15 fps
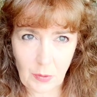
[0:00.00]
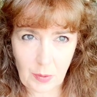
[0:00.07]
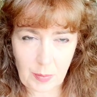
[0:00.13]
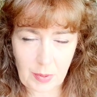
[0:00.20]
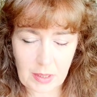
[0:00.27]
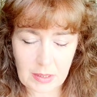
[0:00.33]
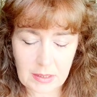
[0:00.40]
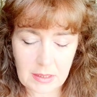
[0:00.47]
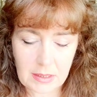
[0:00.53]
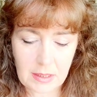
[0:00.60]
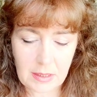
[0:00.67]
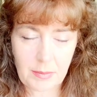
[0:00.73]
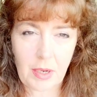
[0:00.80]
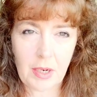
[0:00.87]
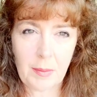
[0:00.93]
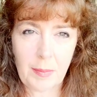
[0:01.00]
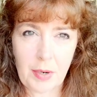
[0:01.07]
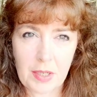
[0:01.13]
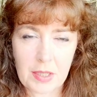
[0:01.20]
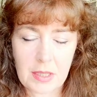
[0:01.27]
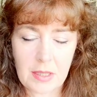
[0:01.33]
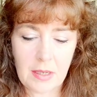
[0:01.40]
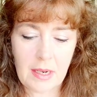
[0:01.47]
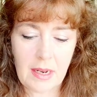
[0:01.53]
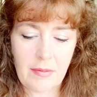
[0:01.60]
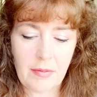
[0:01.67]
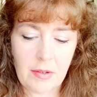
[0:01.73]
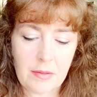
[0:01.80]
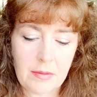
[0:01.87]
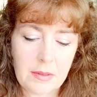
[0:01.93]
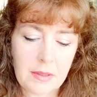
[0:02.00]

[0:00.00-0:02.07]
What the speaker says: the person on a personal level.